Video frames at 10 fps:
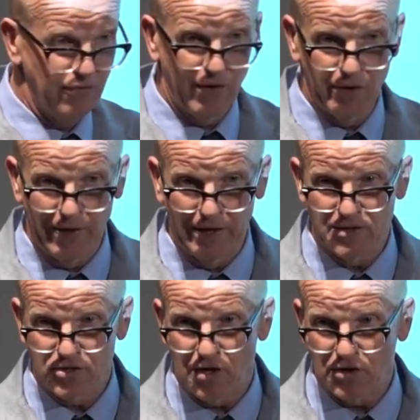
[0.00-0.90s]
following
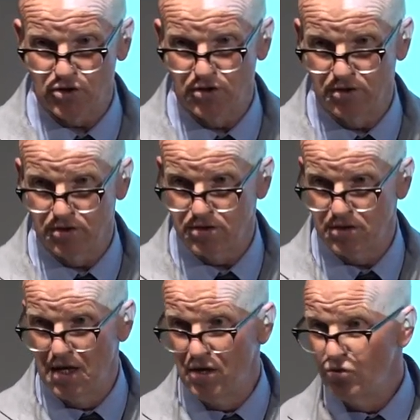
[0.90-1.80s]

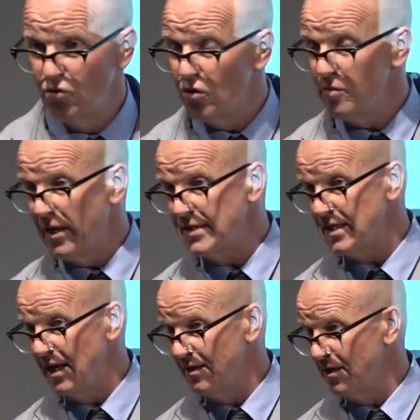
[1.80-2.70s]
instructions, nor am I
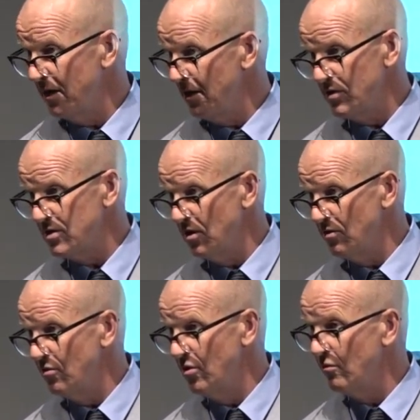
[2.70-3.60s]
saying that there is no
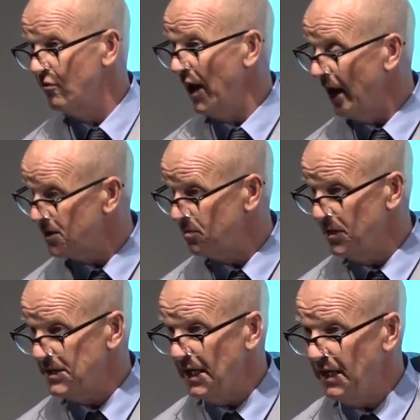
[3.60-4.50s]
room for
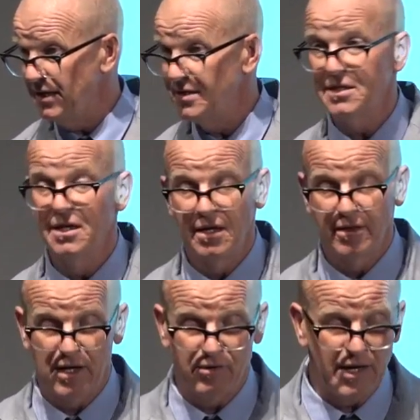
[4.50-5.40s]
expertise.
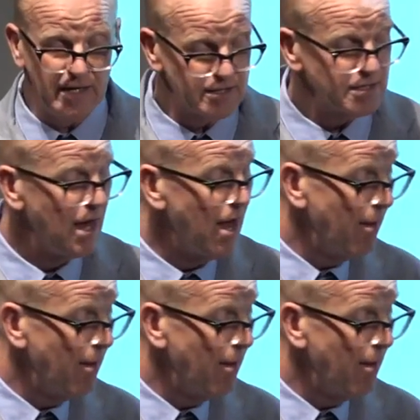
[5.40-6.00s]
There is.